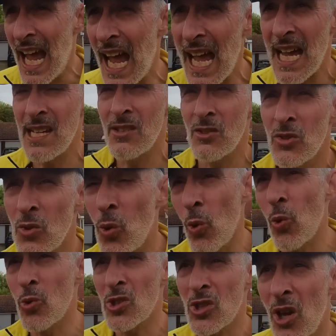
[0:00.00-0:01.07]
And
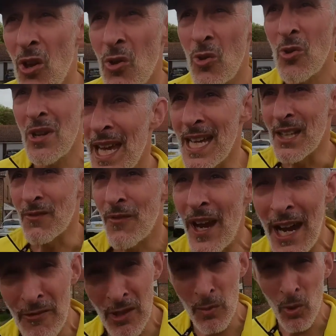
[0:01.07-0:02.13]
also it's
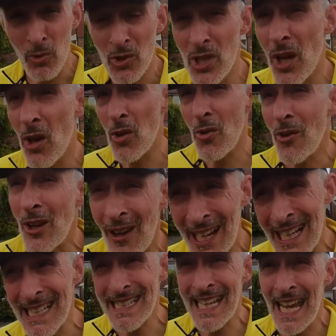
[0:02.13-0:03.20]
variable. So
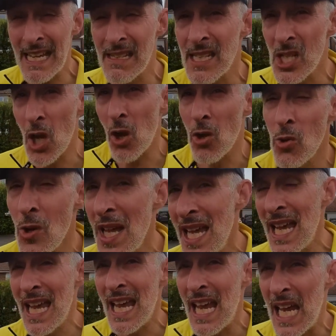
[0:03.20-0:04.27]
like I said, you know,
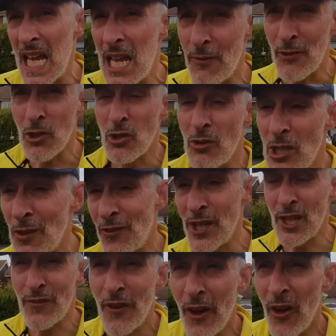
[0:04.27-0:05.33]
if you're doing your
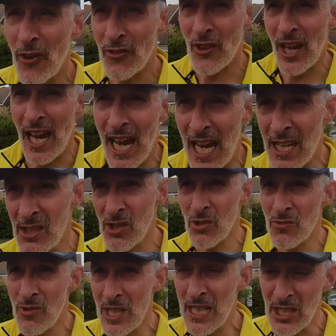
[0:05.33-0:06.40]
finish fast and
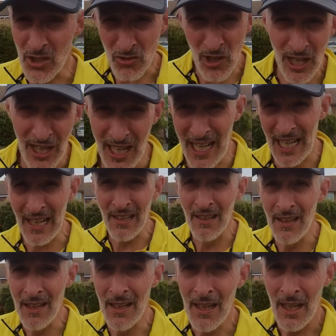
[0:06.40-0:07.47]
you're really struggling,
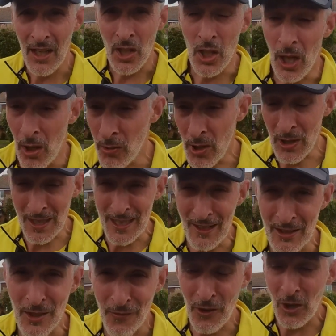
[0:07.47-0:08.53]
you
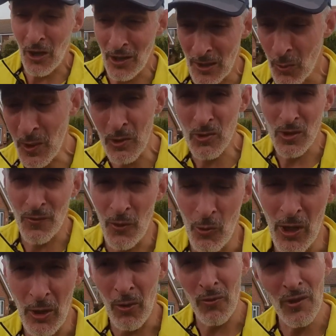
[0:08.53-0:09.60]
feel like the wheels are
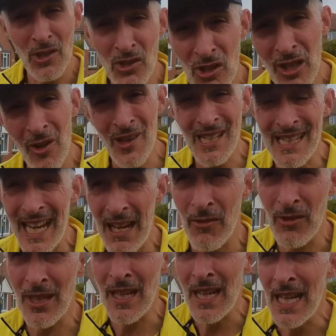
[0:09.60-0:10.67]
falling off, then slow it
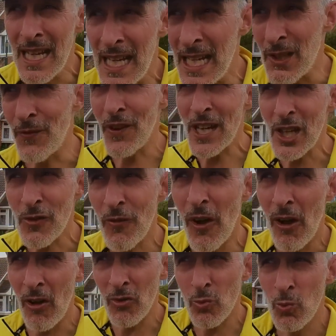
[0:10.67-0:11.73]
down. It's finish
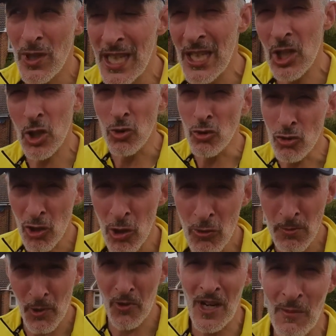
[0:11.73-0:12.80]
fast within a
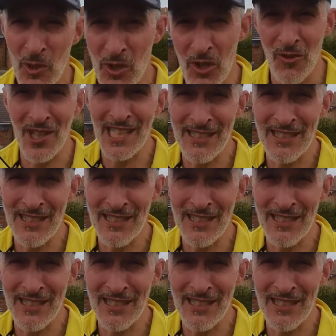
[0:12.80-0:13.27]
controlled parameter.